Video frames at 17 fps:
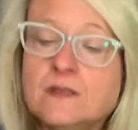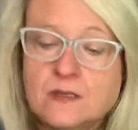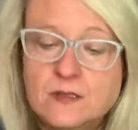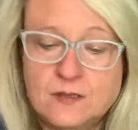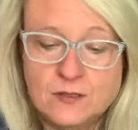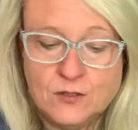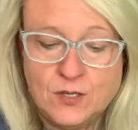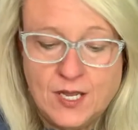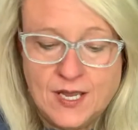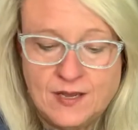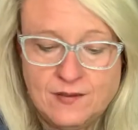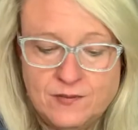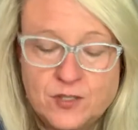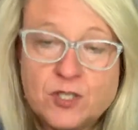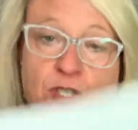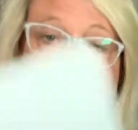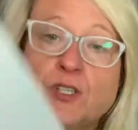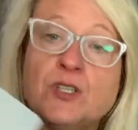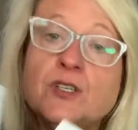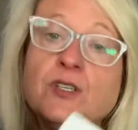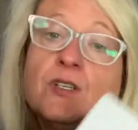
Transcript: You'll have your